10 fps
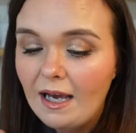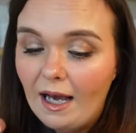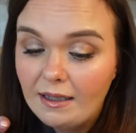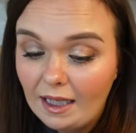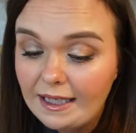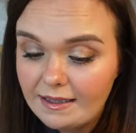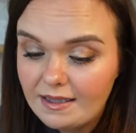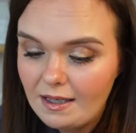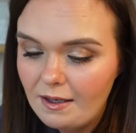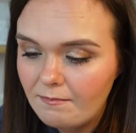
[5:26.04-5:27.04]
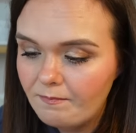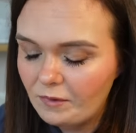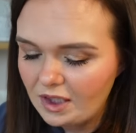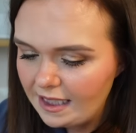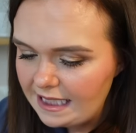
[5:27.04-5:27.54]
I liked them.
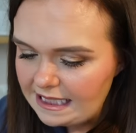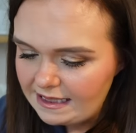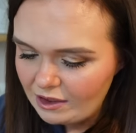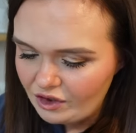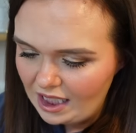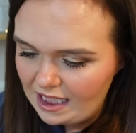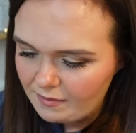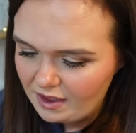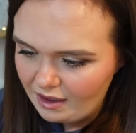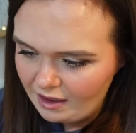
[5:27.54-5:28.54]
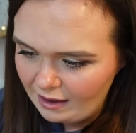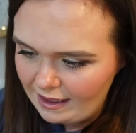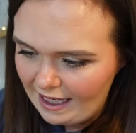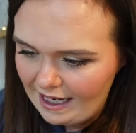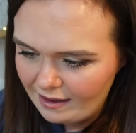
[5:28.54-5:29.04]
They're Easter shapes, I think
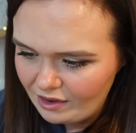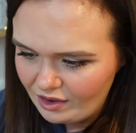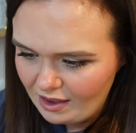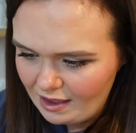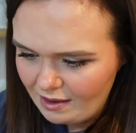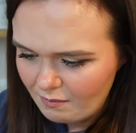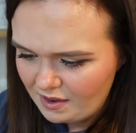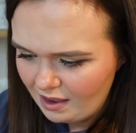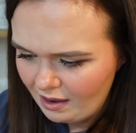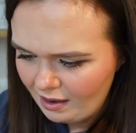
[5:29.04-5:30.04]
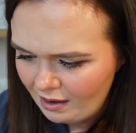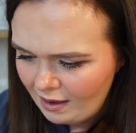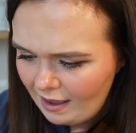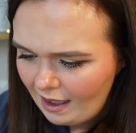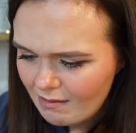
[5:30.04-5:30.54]
like egg shaped
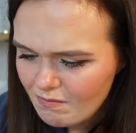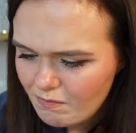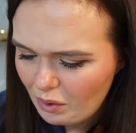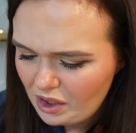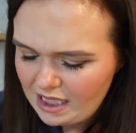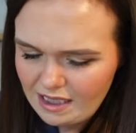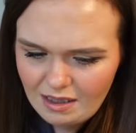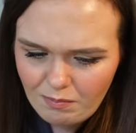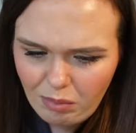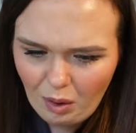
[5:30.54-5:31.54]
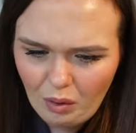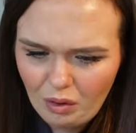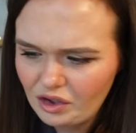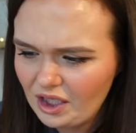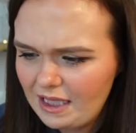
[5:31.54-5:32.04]
and um, bunny
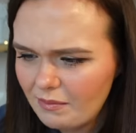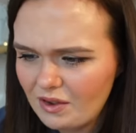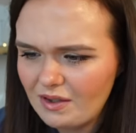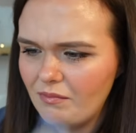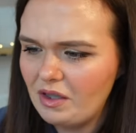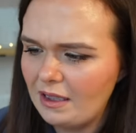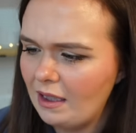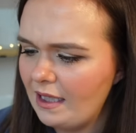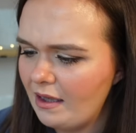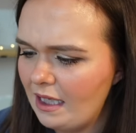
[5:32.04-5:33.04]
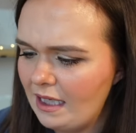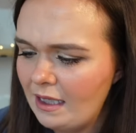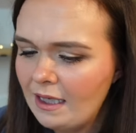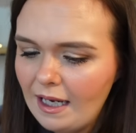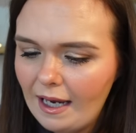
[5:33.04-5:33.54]
paw shaped or something like
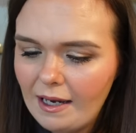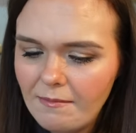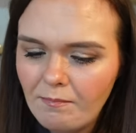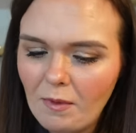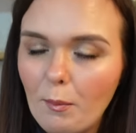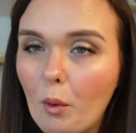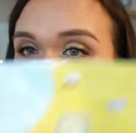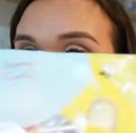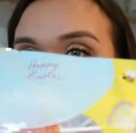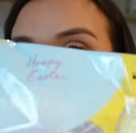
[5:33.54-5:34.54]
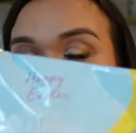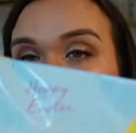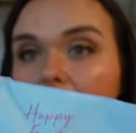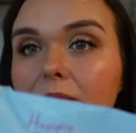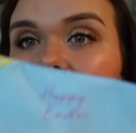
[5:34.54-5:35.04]
that. Um, but what I like about them